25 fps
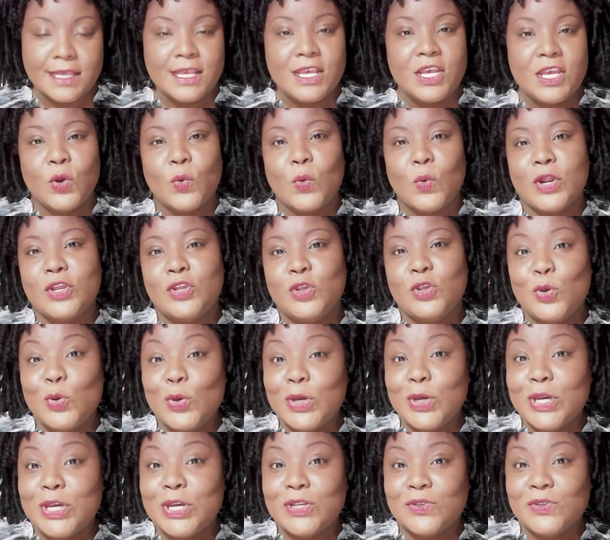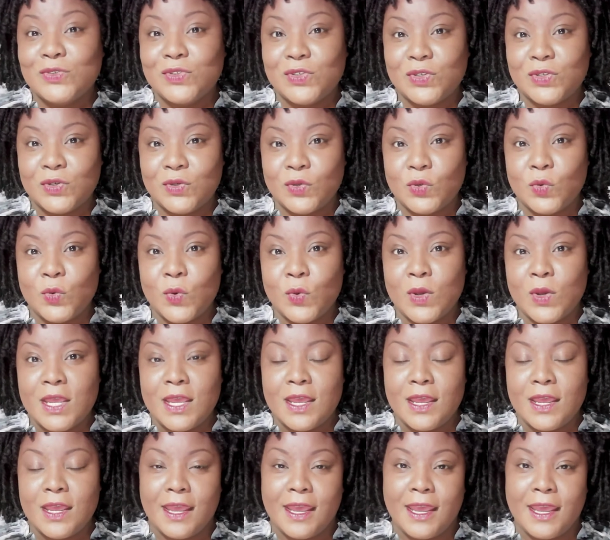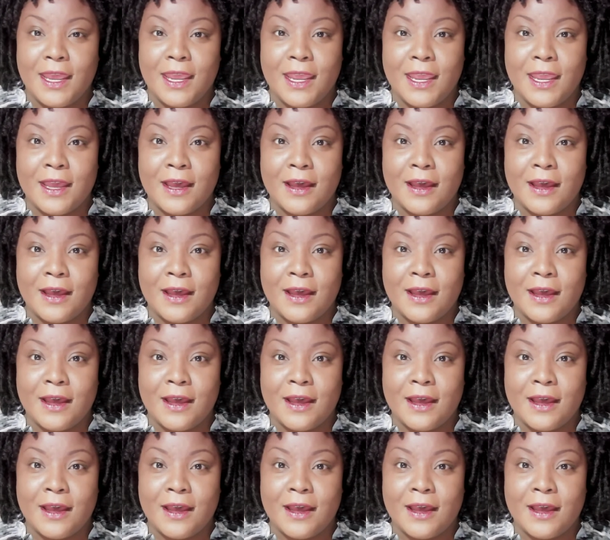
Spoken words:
where you could do a